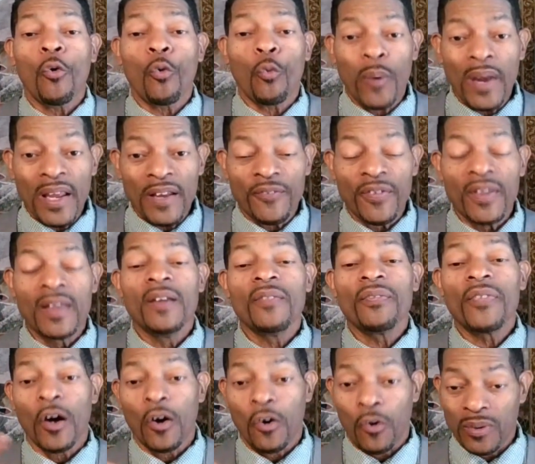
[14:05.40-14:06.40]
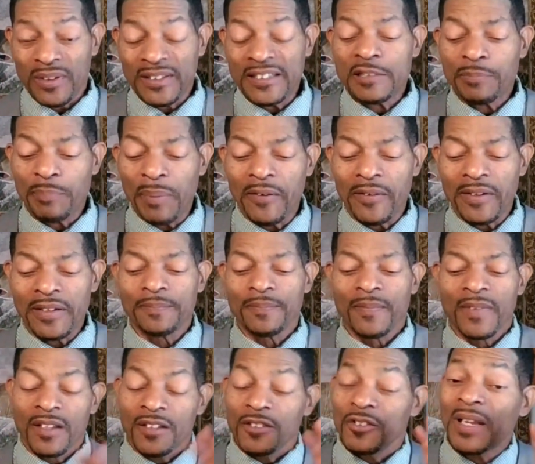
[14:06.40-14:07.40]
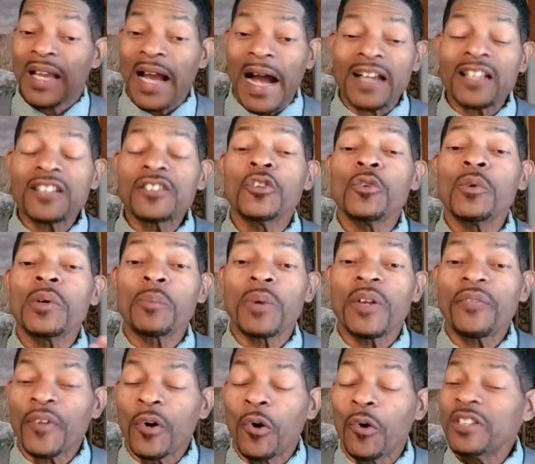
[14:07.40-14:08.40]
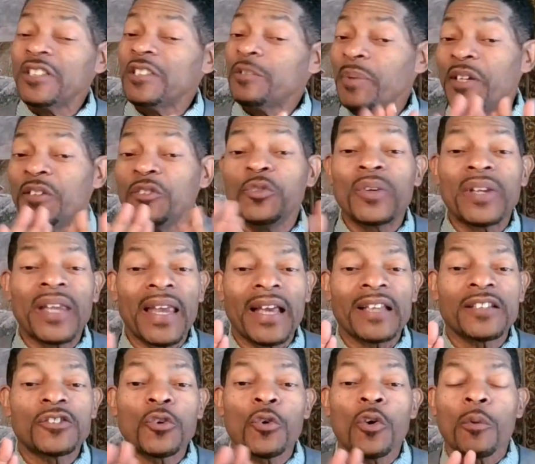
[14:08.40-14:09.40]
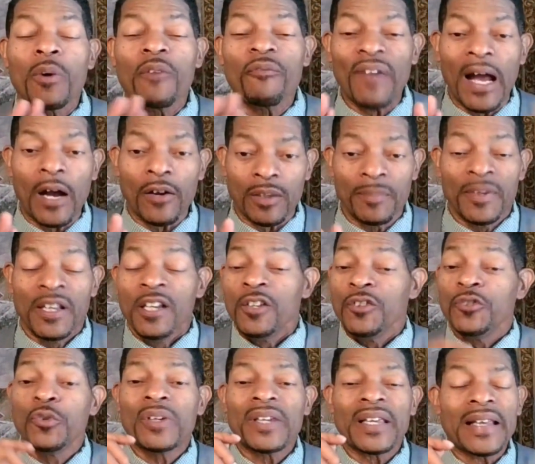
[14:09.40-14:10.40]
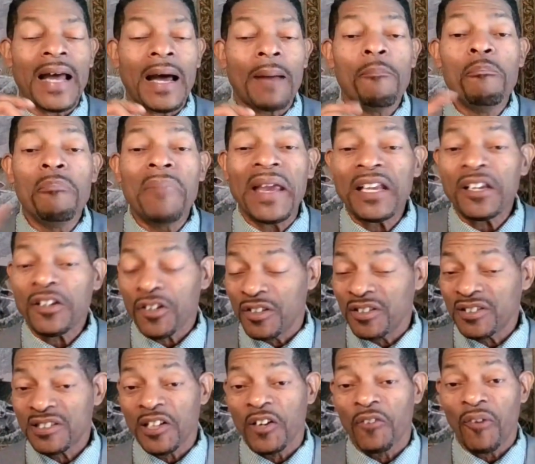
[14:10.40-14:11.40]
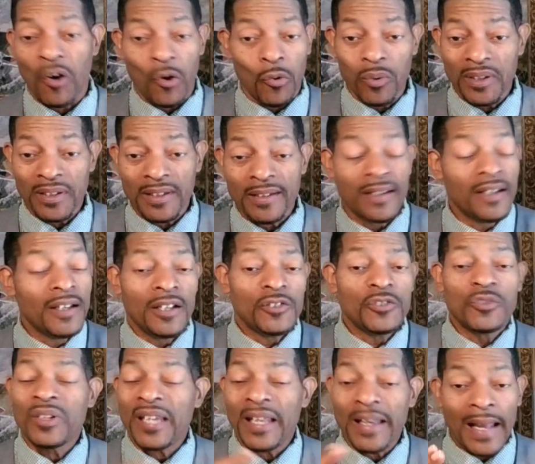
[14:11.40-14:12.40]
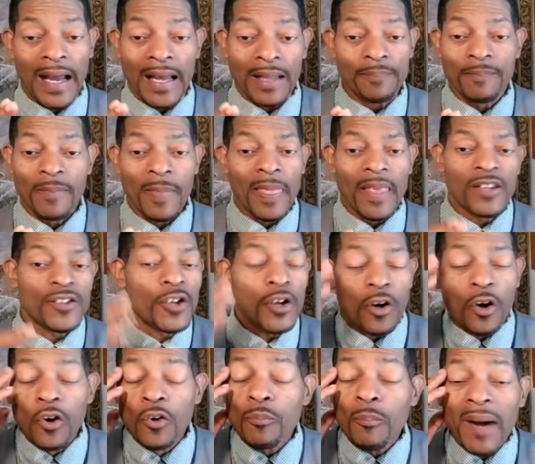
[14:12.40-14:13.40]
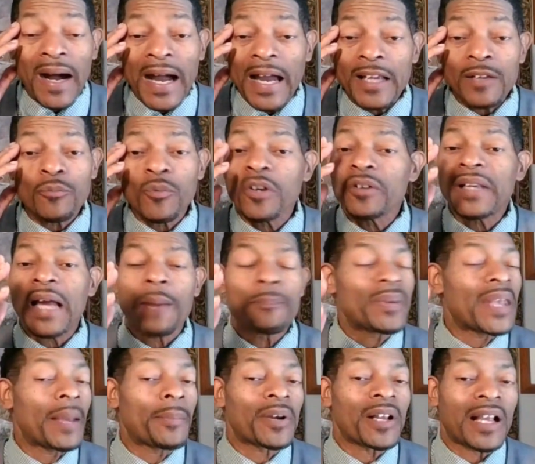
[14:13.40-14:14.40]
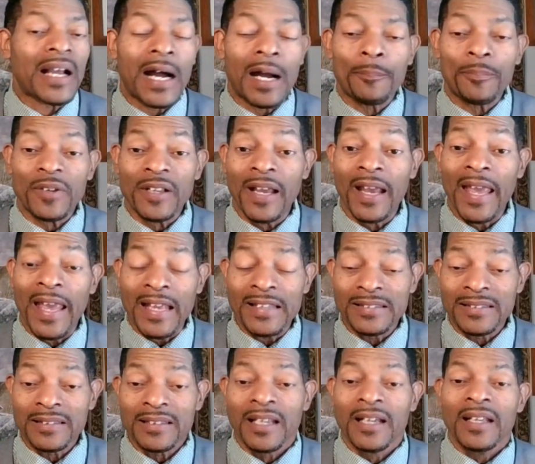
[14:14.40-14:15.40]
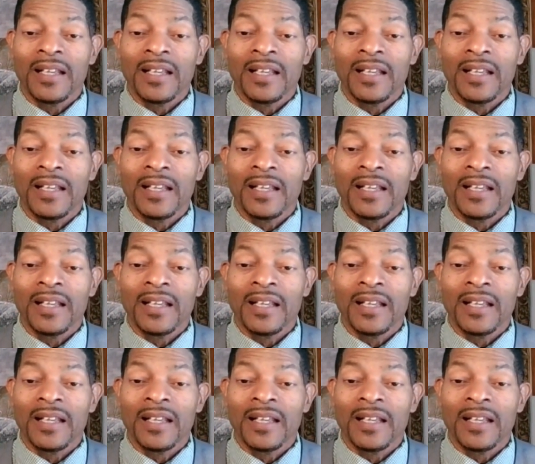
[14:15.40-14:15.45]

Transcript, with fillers: with the Holy Spirit. You got to do it with the Holy Spirit. You can't do it without Him. You cannot make yourself holy. You cannot. Your own mind will not be able to comprehend